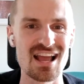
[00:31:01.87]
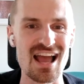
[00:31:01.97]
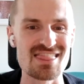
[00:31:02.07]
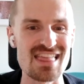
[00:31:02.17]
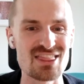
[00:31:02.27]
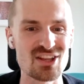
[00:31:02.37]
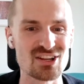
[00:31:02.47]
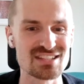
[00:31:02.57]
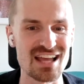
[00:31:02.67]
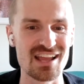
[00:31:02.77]
And then
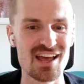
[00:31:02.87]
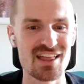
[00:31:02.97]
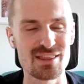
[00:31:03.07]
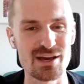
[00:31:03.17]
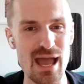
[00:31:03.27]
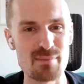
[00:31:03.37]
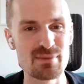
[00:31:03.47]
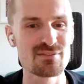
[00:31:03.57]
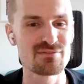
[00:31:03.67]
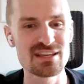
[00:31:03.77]
there's like the
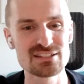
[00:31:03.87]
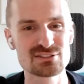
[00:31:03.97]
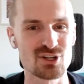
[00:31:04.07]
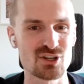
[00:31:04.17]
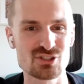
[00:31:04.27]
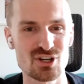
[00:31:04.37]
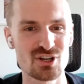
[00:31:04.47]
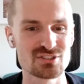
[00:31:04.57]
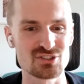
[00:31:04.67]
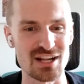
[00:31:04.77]
MEV
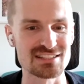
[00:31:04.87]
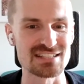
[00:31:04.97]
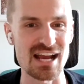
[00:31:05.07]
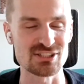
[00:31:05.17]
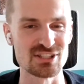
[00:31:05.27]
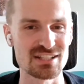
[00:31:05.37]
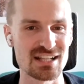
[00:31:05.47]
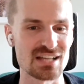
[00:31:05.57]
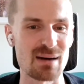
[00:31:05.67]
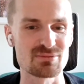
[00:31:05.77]
searchers transaction
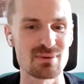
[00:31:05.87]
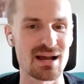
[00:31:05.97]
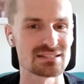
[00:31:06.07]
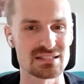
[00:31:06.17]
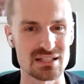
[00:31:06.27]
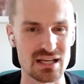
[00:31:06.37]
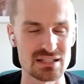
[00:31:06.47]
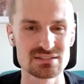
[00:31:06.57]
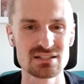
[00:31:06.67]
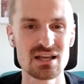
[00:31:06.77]
that's optimizing
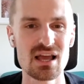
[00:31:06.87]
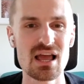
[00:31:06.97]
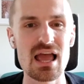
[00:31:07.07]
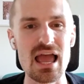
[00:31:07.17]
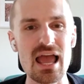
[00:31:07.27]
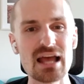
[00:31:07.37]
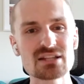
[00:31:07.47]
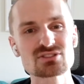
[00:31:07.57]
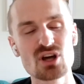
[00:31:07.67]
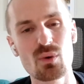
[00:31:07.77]
this. And
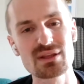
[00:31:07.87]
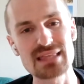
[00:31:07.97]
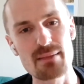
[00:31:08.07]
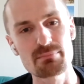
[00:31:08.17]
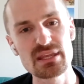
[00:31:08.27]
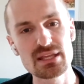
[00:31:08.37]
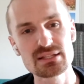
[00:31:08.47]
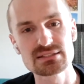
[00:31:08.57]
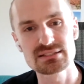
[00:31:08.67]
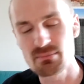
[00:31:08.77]
so what that
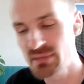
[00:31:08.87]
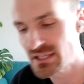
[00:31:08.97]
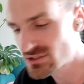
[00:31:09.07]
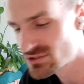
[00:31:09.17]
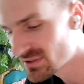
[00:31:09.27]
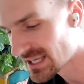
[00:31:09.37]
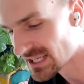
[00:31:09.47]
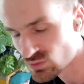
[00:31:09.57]
means is it means two things.